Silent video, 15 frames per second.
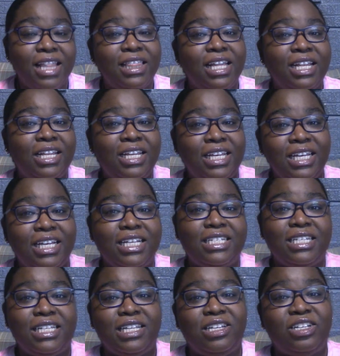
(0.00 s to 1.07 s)
the link is
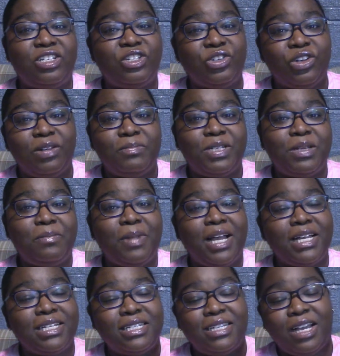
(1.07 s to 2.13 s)
in the description
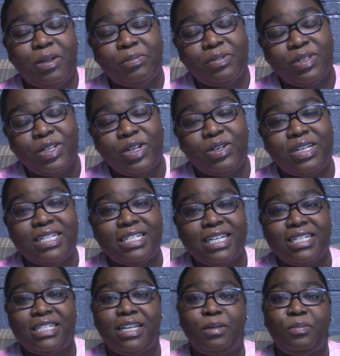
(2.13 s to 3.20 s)
box down below, as I
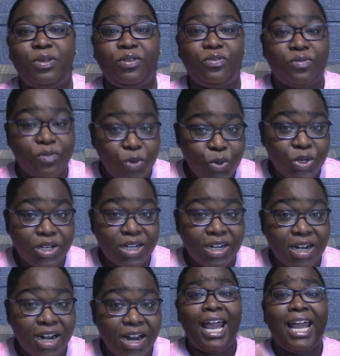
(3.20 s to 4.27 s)
said
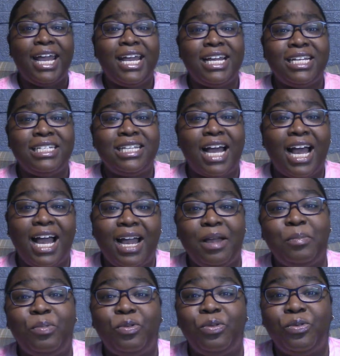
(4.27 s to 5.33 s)
before, and I
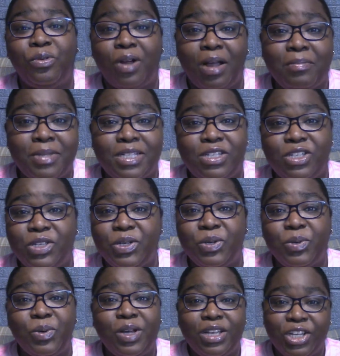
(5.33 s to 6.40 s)
promise
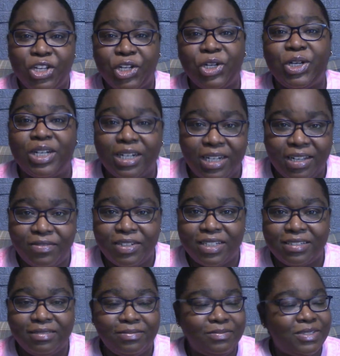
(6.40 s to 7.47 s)
you, you're gonna love it.
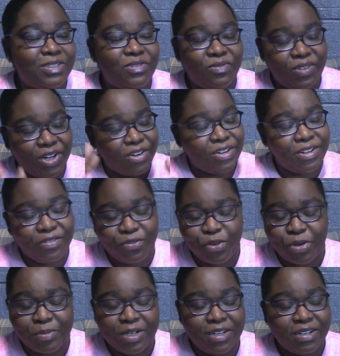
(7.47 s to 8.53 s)
It's very
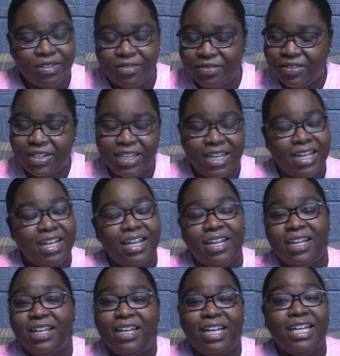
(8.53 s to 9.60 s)
informative.
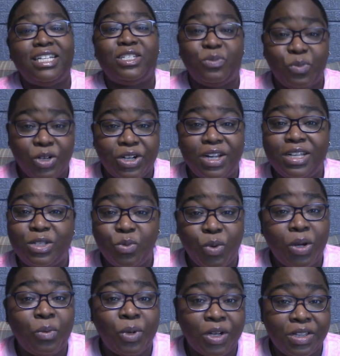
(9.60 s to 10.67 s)
It's
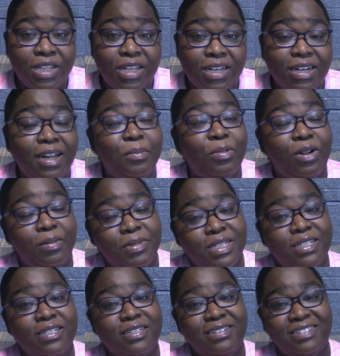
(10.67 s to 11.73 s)
well worth it, I
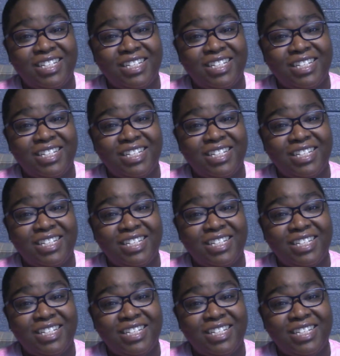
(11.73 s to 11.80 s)
promise.